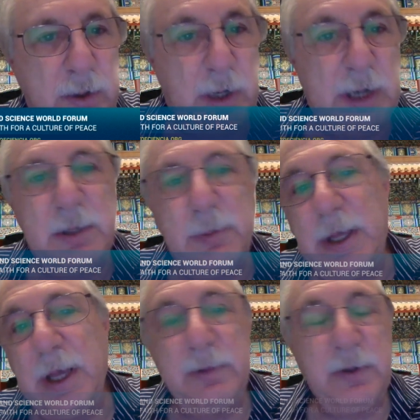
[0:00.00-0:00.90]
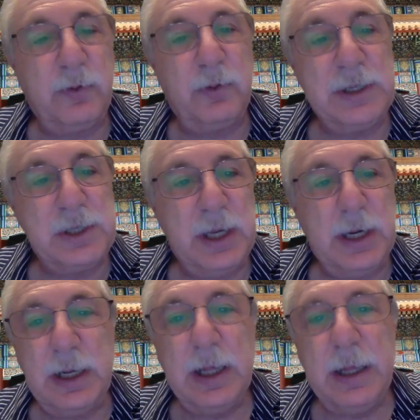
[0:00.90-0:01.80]
gradually became
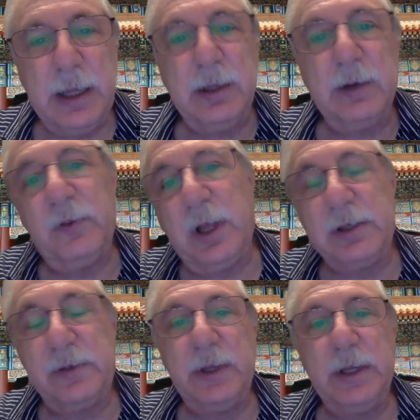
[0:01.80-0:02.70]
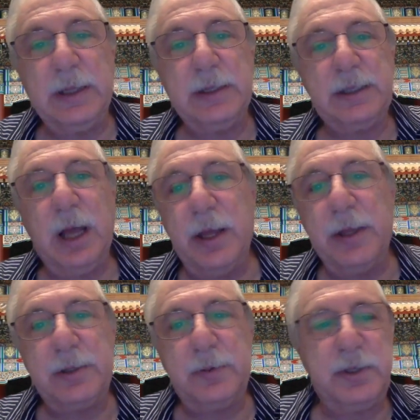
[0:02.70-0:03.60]
differentiated, and then philosophy and
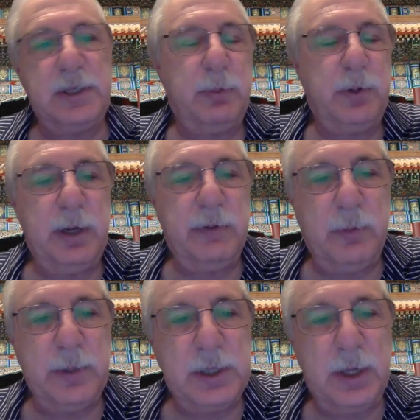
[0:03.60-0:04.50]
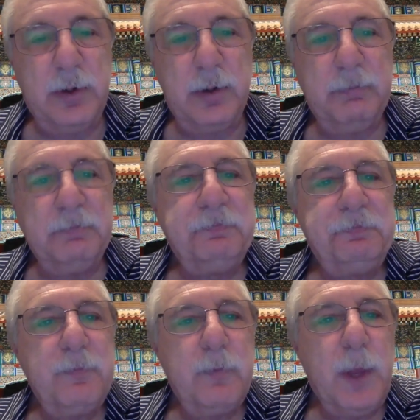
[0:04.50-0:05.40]
science were separated from each other.
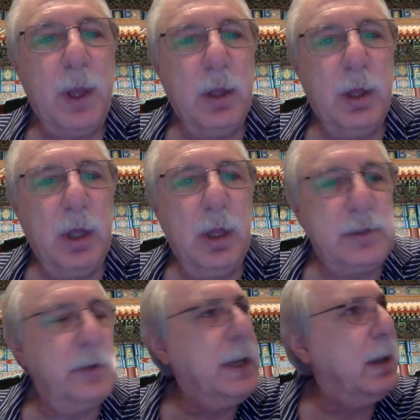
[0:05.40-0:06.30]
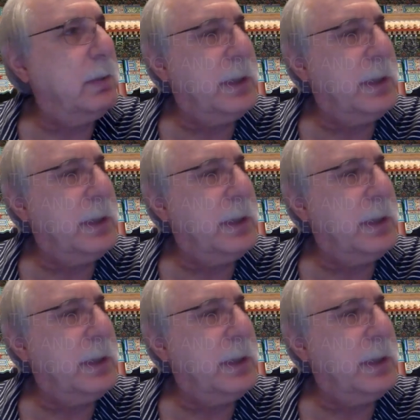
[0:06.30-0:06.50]
So now